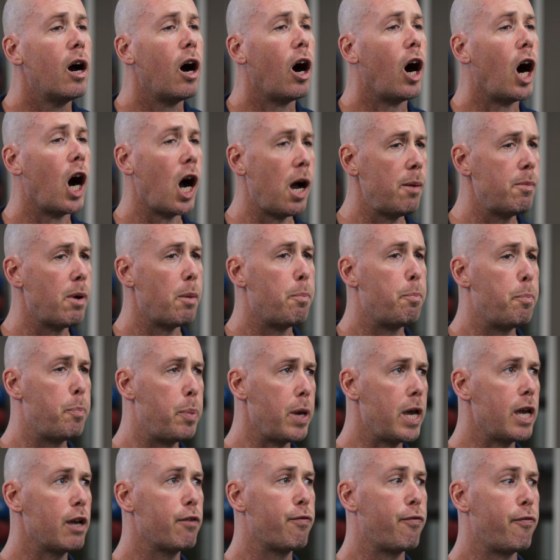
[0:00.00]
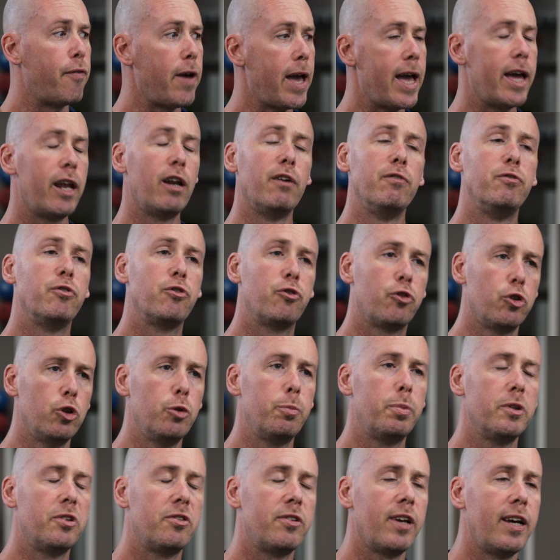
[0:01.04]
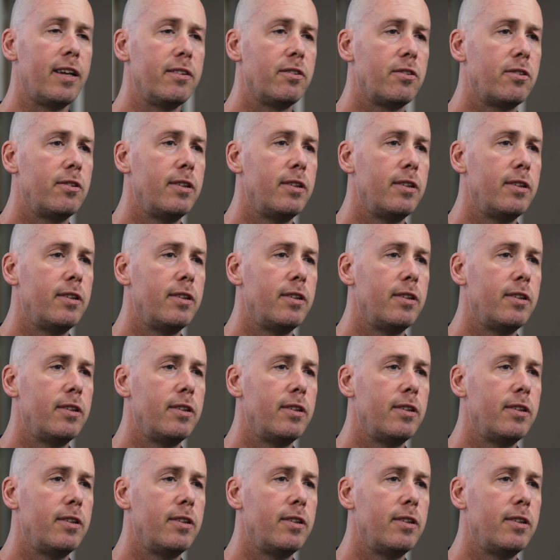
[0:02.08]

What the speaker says: I'm a big fan of supersets.